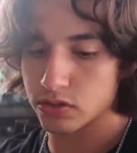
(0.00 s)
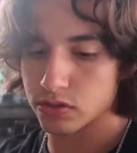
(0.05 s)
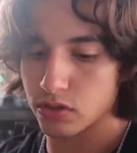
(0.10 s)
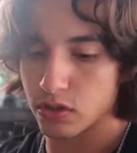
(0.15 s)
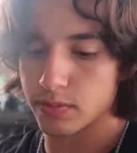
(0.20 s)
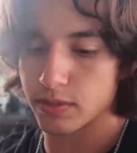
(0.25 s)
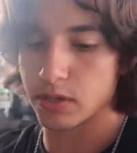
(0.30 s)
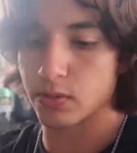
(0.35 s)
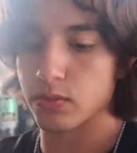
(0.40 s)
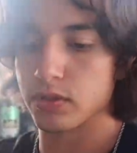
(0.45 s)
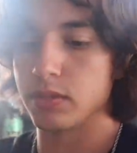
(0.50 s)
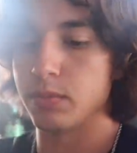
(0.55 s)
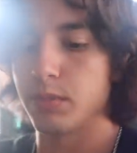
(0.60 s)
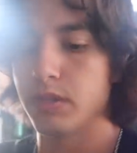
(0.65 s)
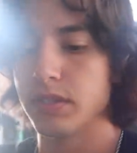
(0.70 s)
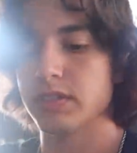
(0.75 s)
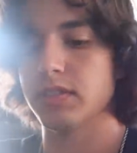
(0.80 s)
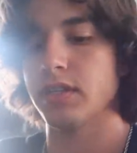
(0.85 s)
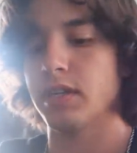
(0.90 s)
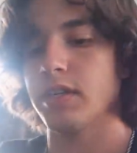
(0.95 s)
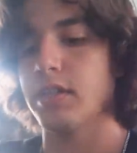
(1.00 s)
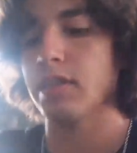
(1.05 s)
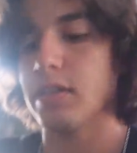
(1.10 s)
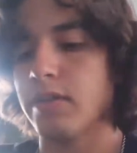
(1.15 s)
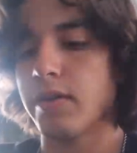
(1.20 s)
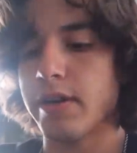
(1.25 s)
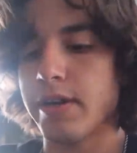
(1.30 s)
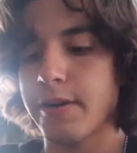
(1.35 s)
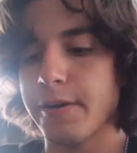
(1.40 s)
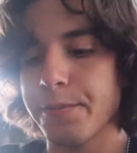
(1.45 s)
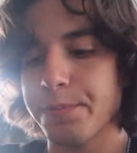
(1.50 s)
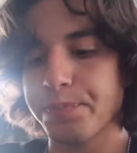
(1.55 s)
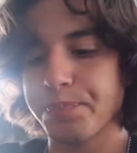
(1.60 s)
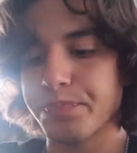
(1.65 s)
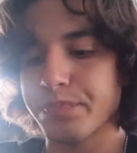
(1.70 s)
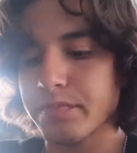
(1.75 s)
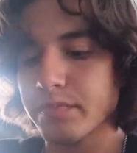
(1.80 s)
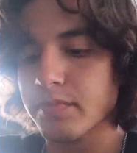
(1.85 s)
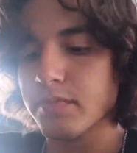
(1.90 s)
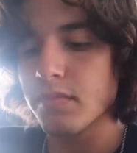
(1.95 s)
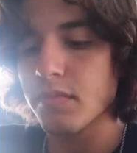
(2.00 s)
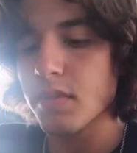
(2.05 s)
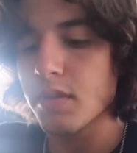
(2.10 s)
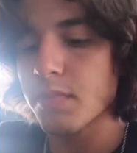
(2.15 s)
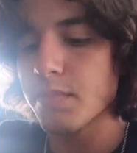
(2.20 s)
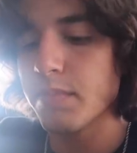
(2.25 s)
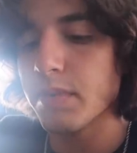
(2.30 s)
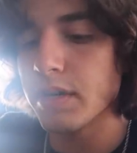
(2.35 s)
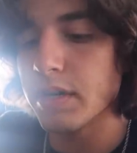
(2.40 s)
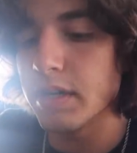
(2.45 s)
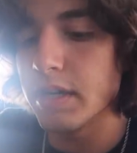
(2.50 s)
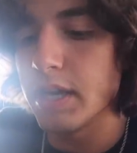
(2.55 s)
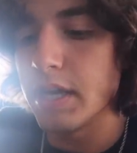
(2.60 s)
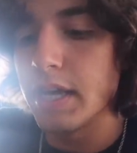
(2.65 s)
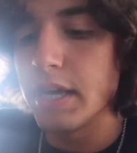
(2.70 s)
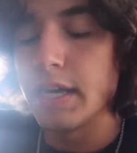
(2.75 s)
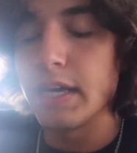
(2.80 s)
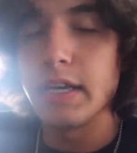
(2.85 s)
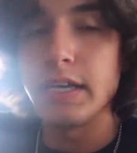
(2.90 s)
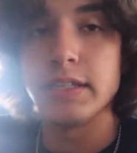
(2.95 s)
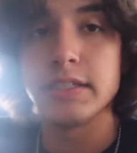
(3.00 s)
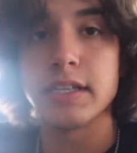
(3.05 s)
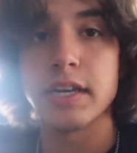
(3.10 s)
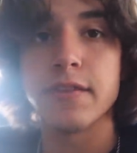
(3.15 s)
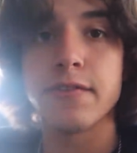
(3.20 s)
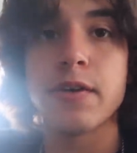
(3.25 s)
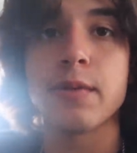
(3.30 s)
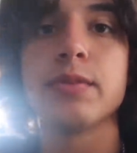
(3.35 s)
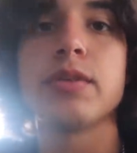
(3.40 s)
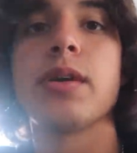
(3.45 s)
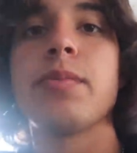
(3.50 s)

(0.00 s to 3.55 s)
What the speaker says: so I'm not really missing anything right now. But he said if I'm